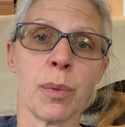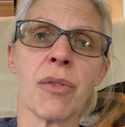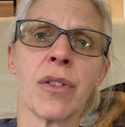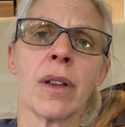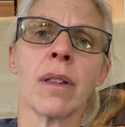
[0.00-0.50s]
We
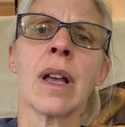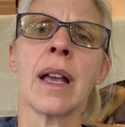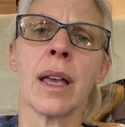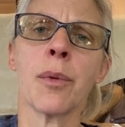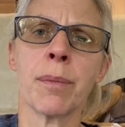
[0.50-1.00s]
feel
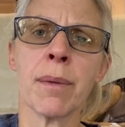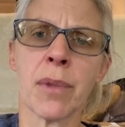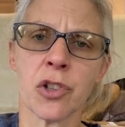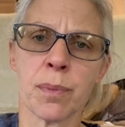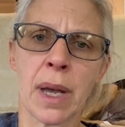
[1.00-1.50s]
it would be
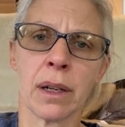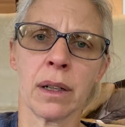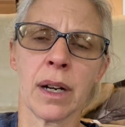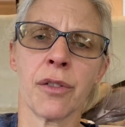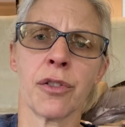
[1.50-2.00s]
much
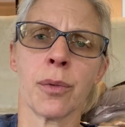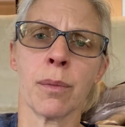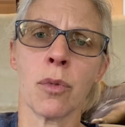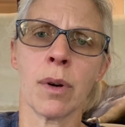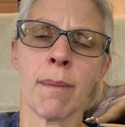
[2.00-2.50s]
better if there were
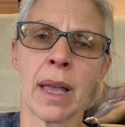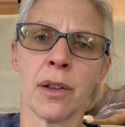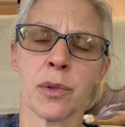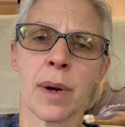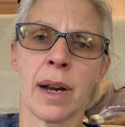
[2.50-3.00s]
more
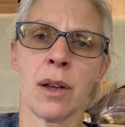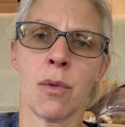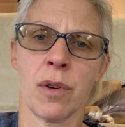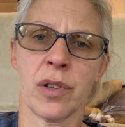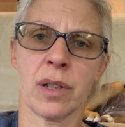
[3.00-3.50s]
males riding
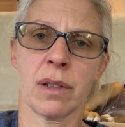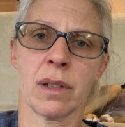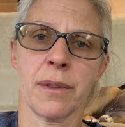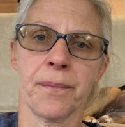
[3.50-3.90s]
horses.